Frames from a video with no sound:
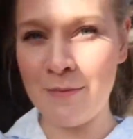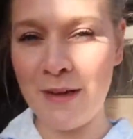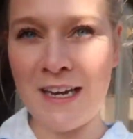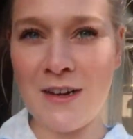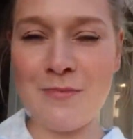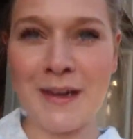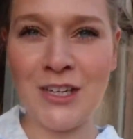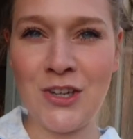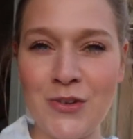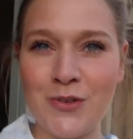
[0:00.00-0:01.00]
I'm in my
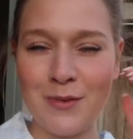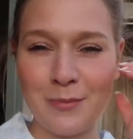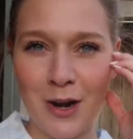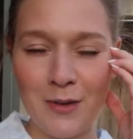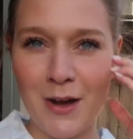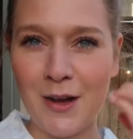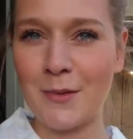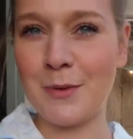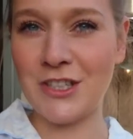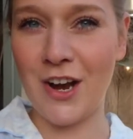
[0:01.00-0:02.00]
new Primark
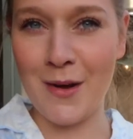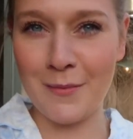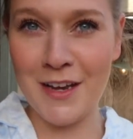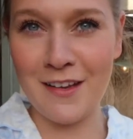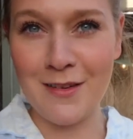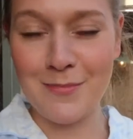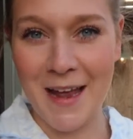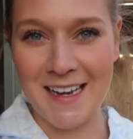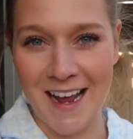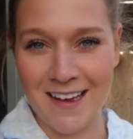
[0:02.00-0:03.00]
pyjamas.
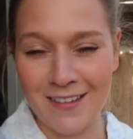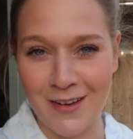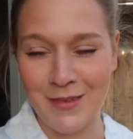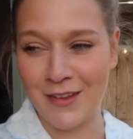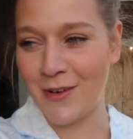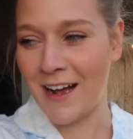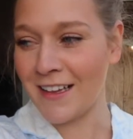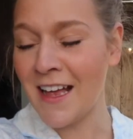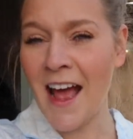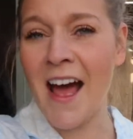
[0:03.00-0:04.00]
Ben has some as
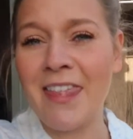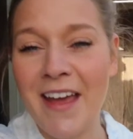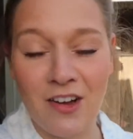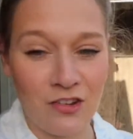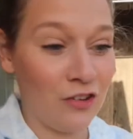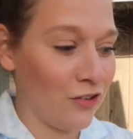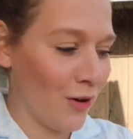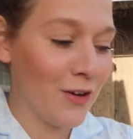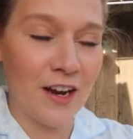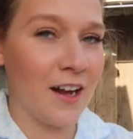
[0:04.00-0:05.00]
well, and they are
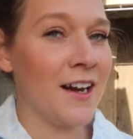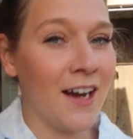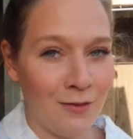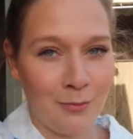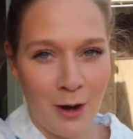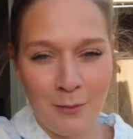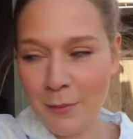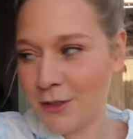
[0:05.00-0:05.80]
so good. I love Primark